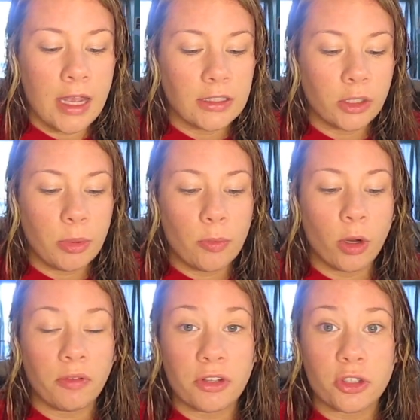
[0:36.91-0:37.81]
It's a little bit
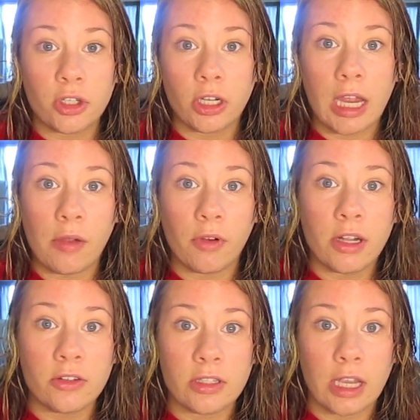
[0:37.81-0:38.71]
more of a sheer
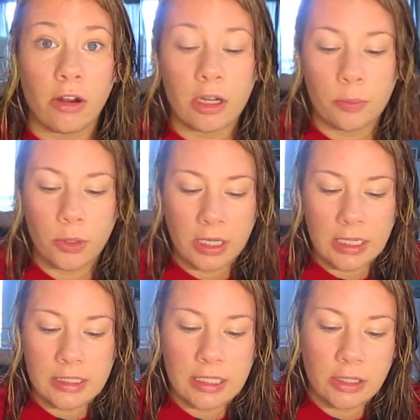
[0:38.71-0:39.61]
coverage since I already put
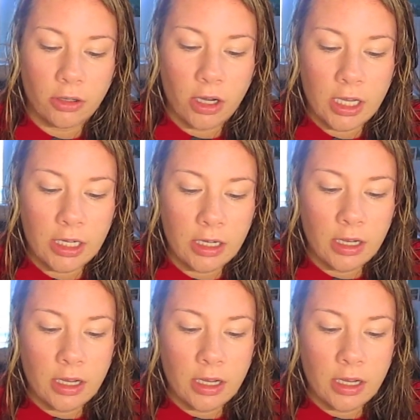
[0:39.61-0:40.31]
concealer on.